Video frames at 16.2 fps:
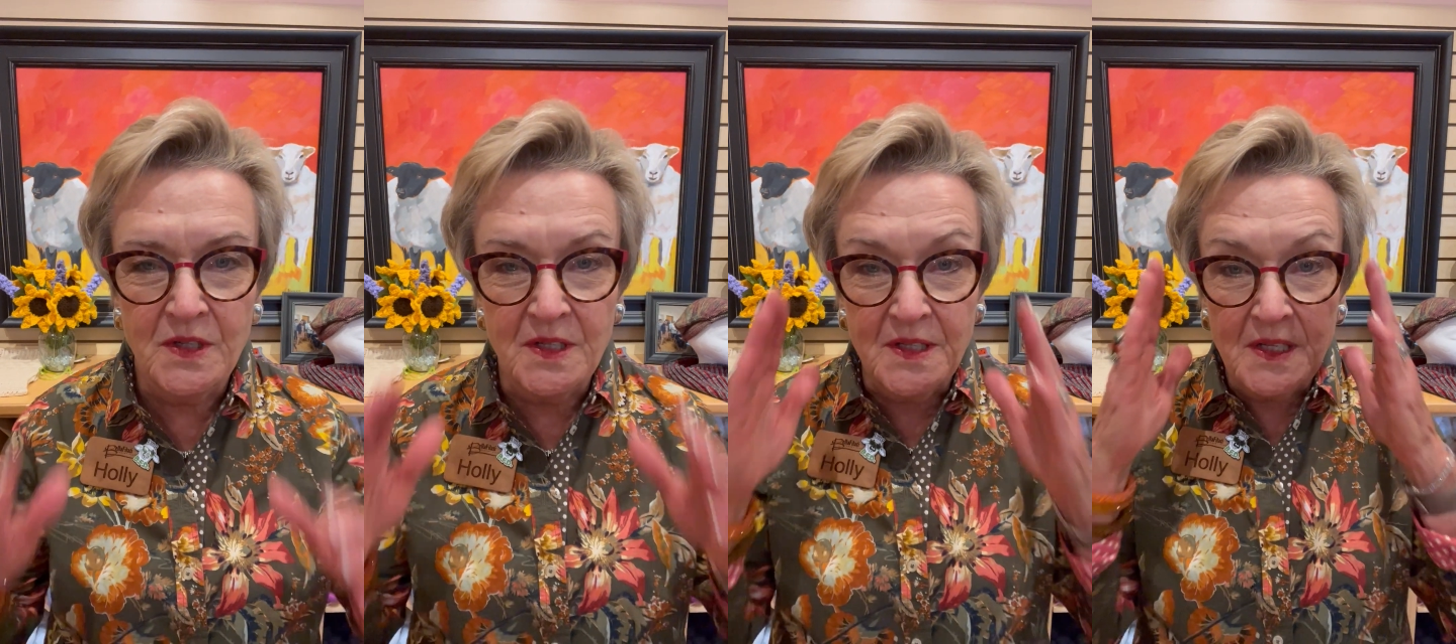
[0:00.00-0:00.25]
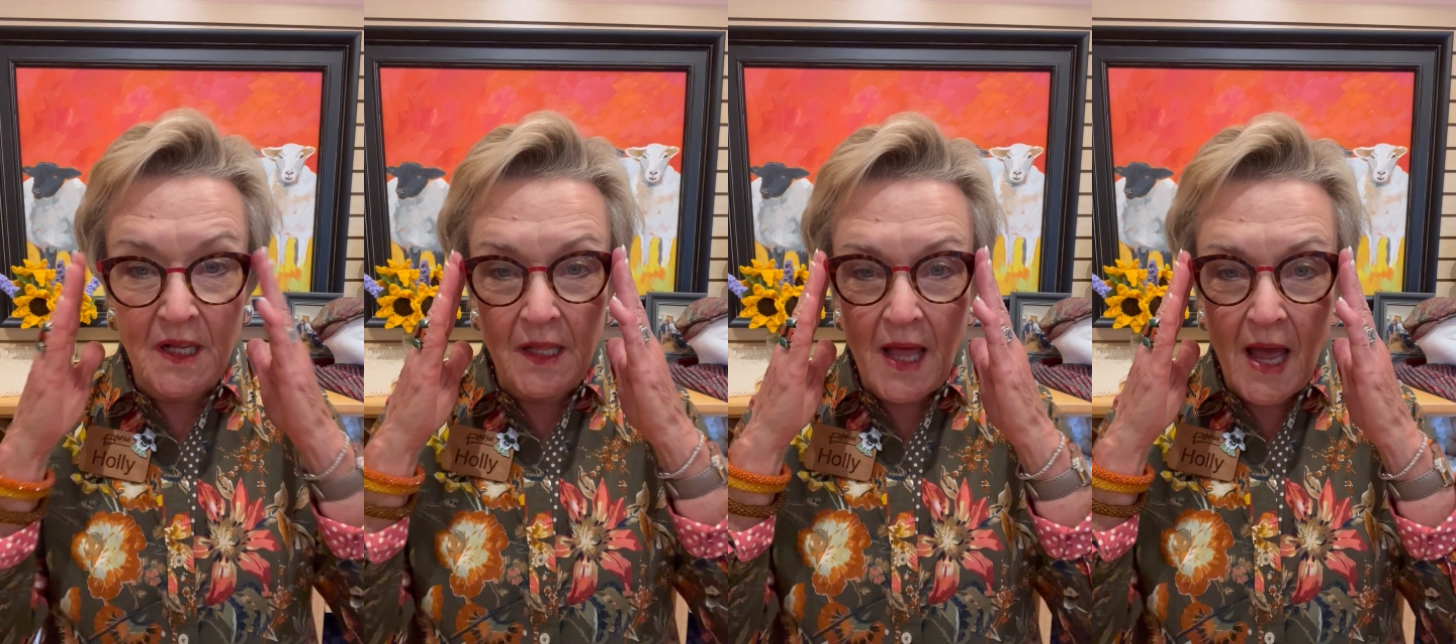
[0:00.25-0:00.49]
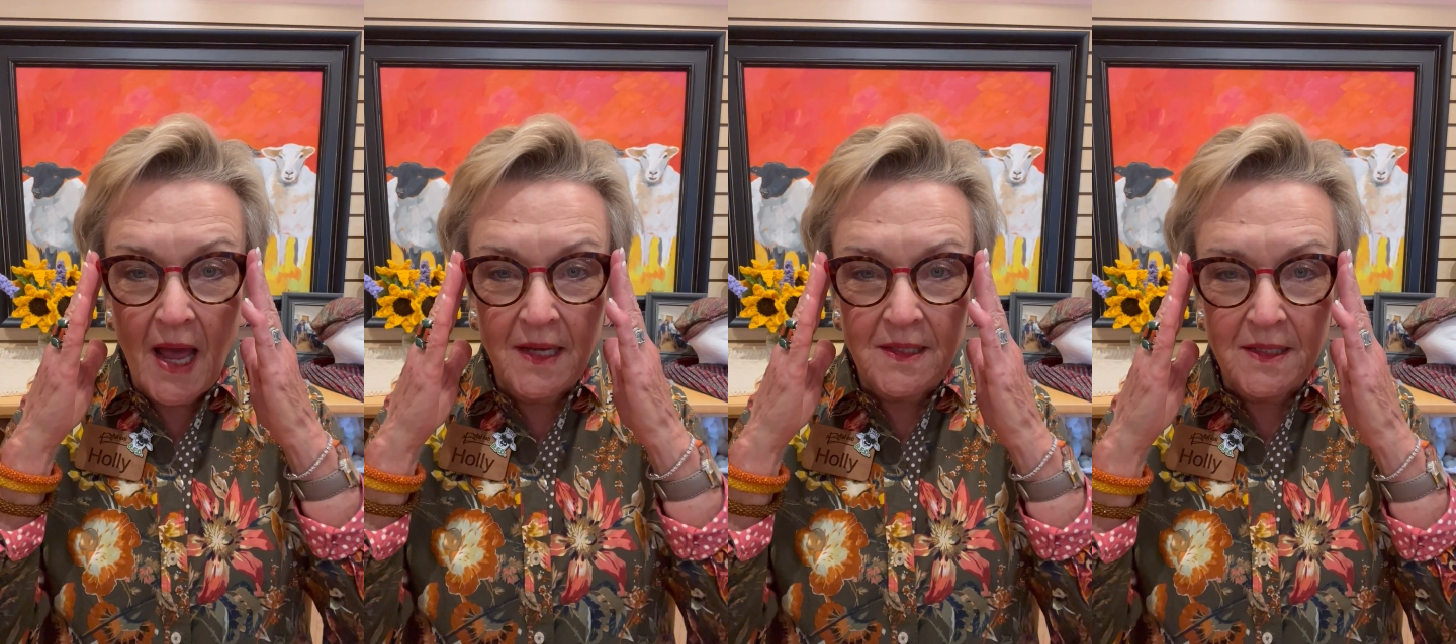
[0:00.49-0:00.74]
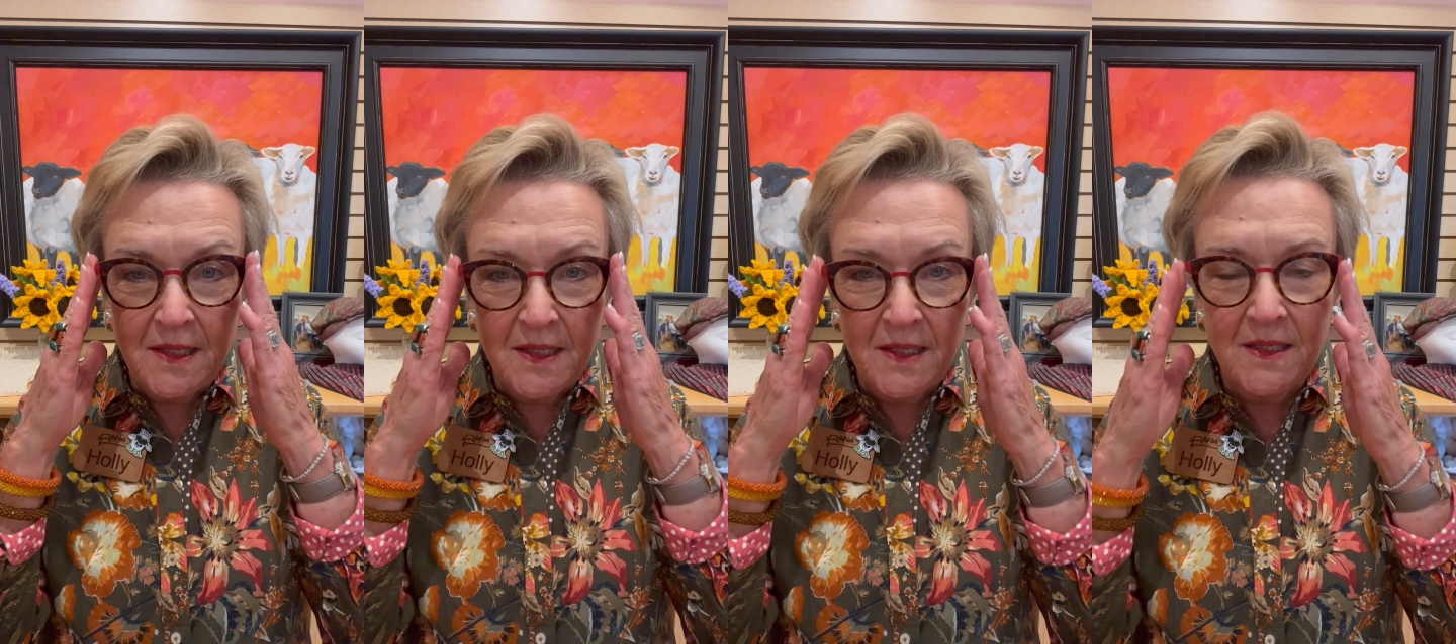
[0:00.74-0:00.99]
It's
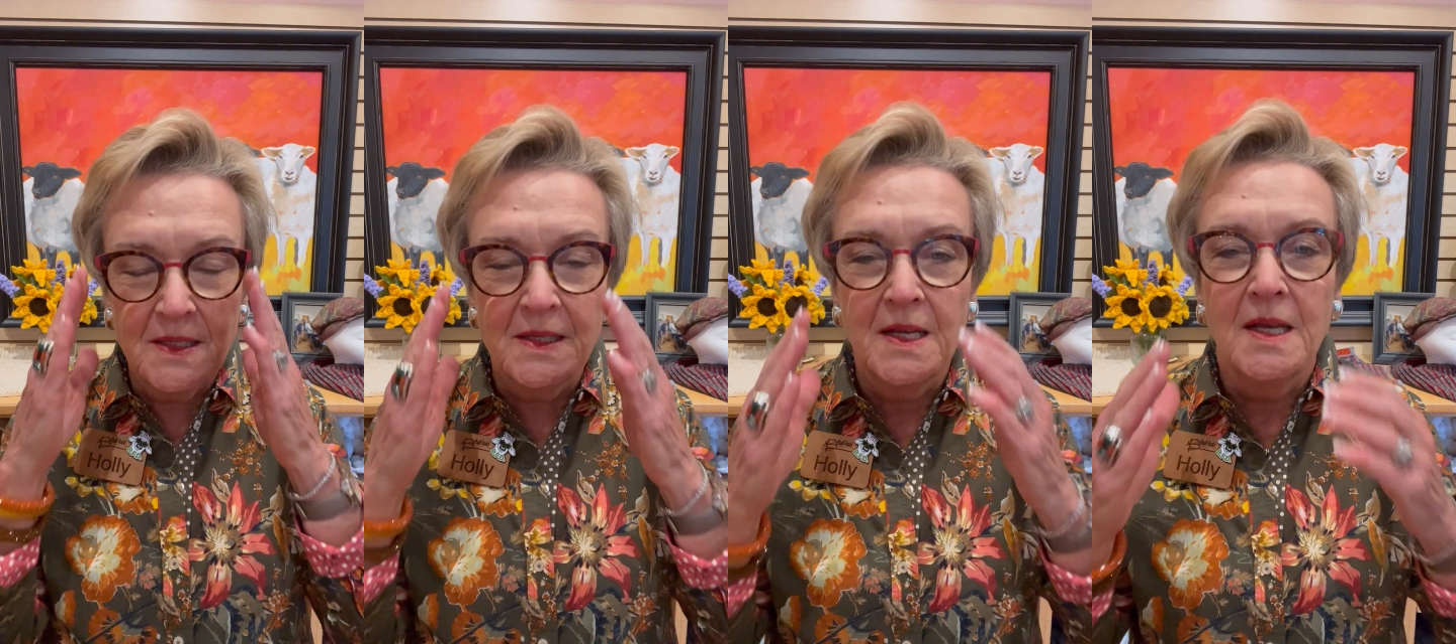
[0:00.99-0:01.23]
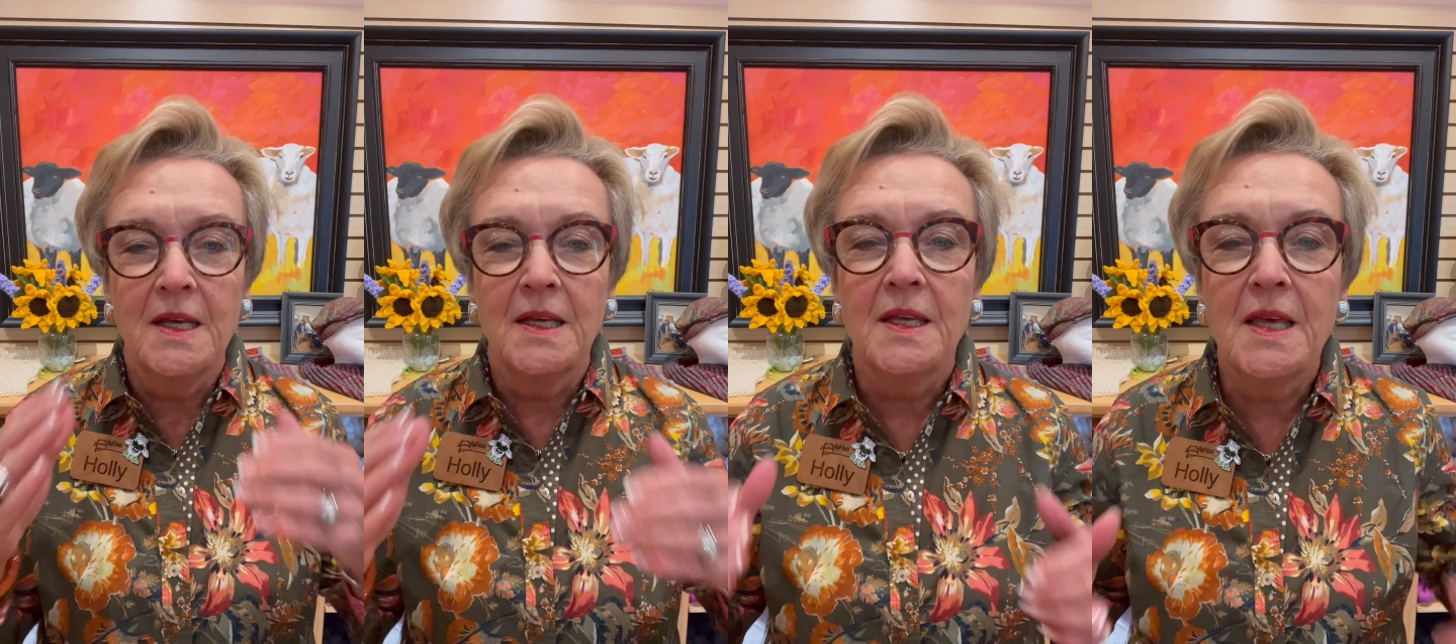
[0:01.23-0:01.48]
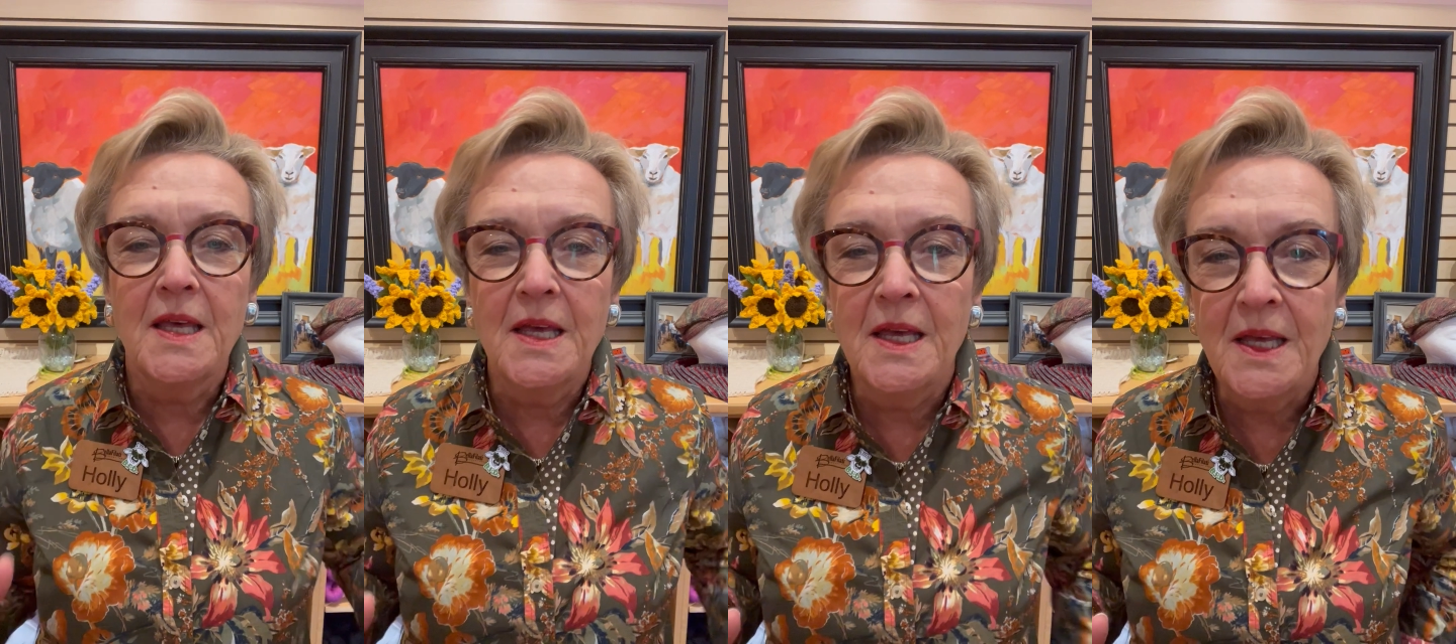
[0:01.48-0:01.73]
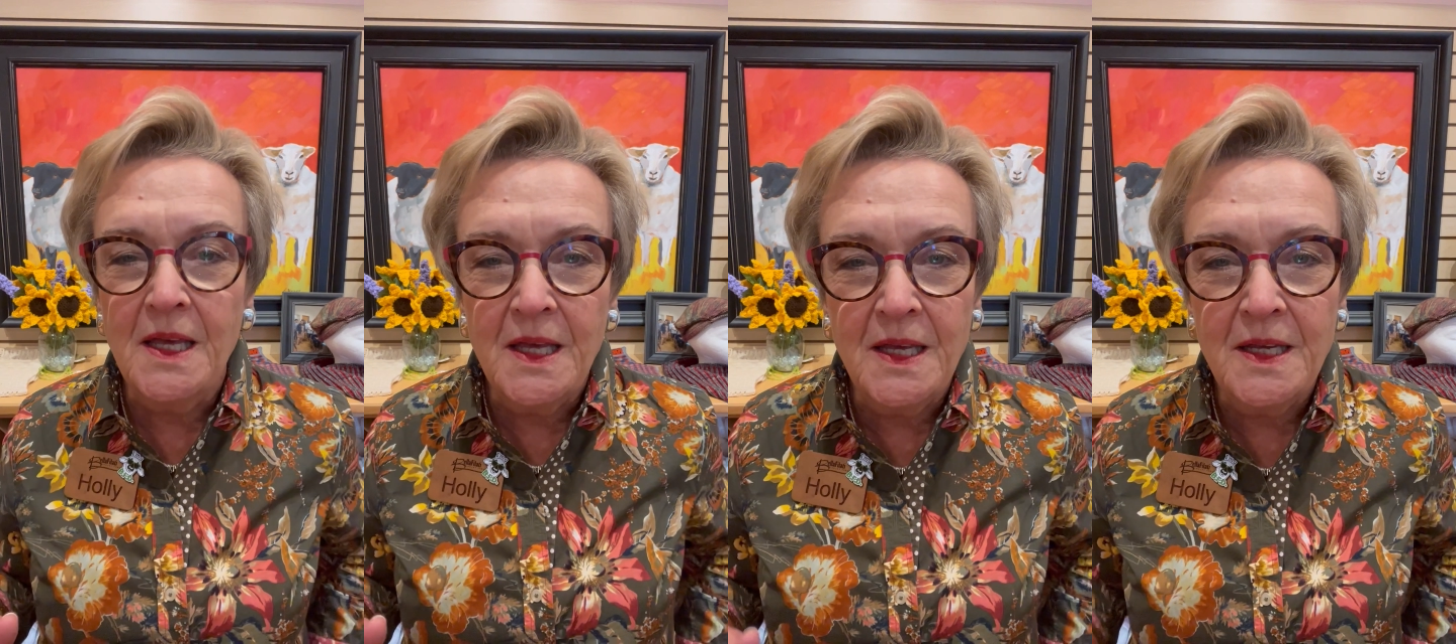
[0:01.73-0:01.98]
glasses,
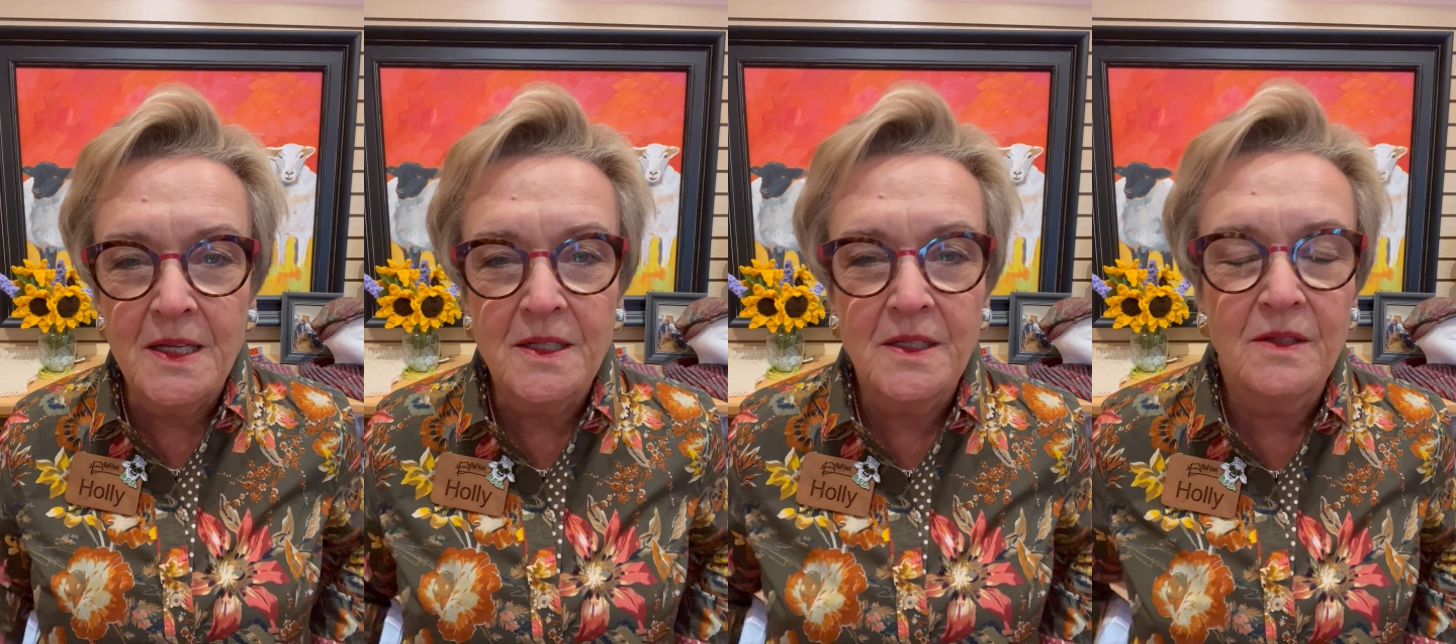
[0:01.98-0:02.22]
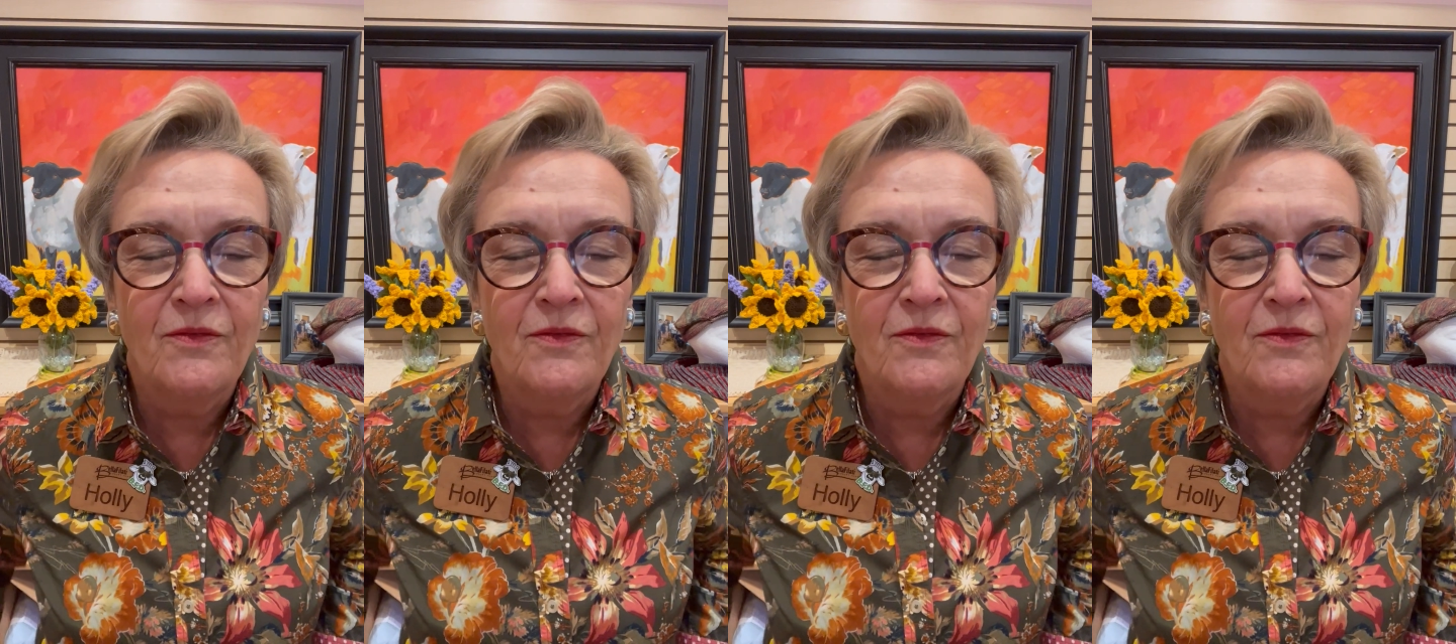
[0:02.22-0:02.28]
keys,